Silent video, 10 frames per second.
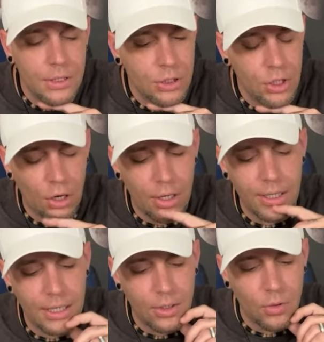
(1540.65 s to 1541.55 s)
is turning
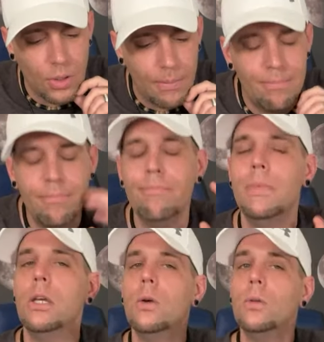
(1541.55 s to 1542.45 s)
into a
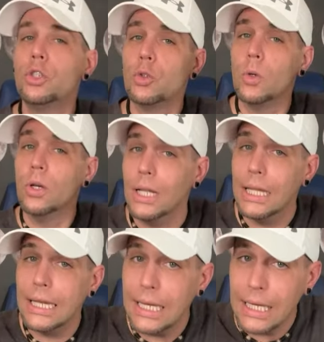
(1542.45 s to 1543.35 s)

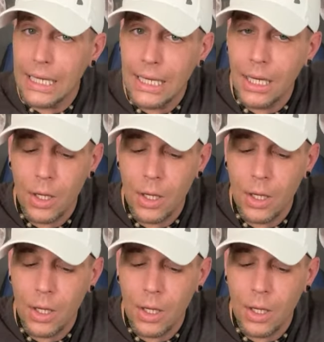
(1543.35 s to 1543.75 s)
mutually